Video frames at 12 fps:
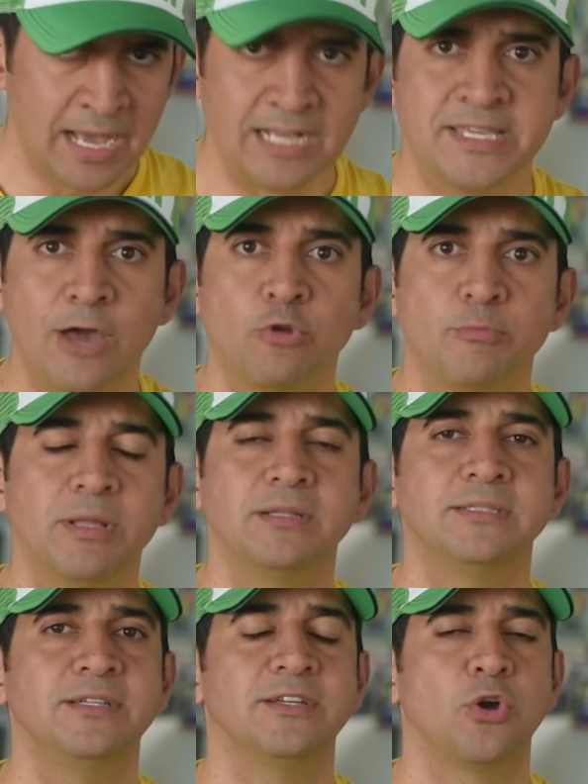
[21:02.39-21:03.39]

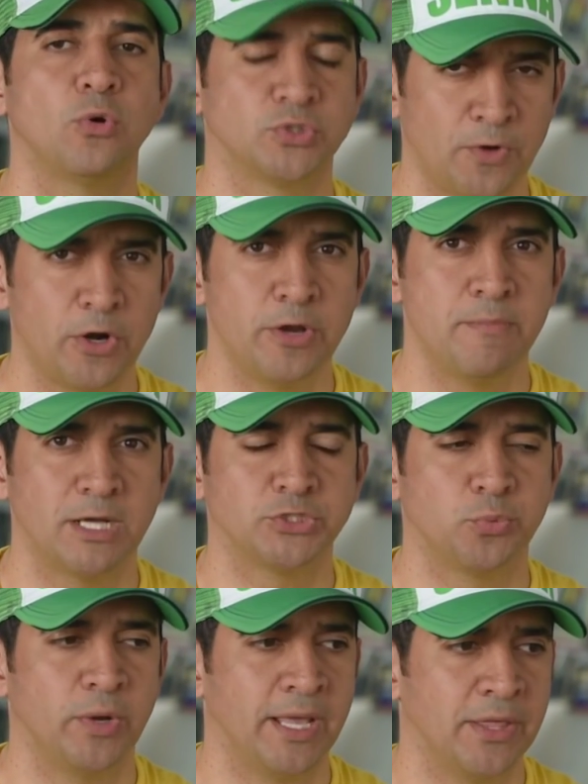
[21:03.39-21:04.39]
accountability goes very
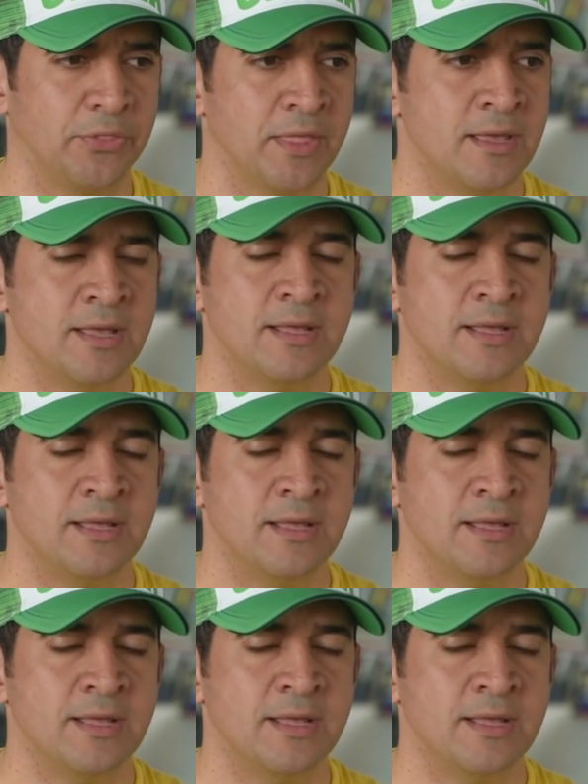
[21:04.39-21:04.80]
much with